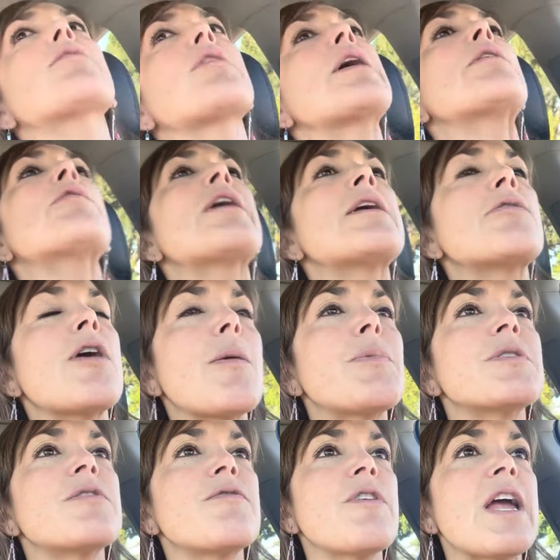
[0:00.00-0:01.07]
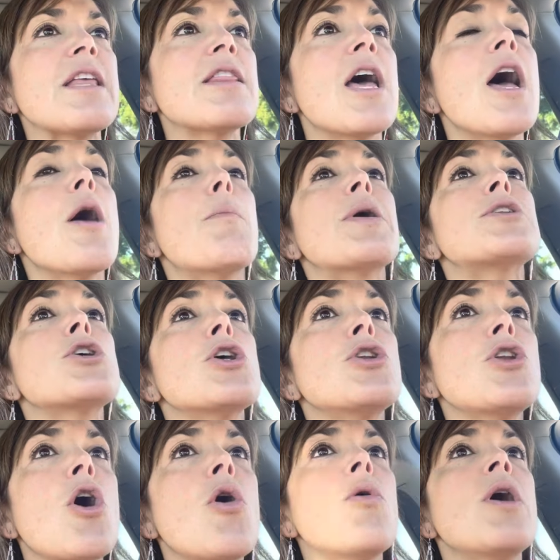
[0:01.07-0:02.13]
great great grandpa's faith, but to
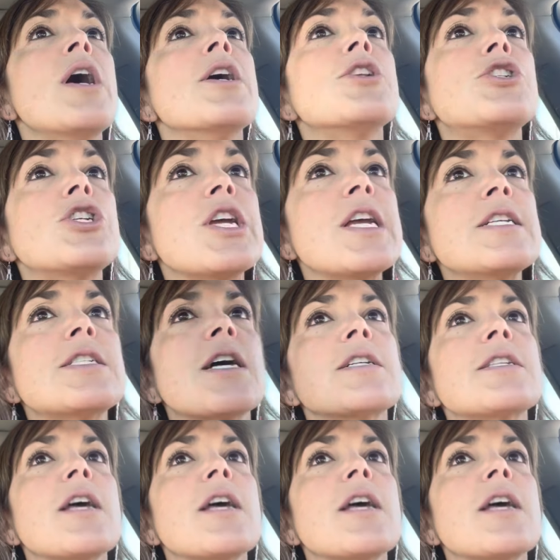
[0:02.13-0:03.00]
know Jesus.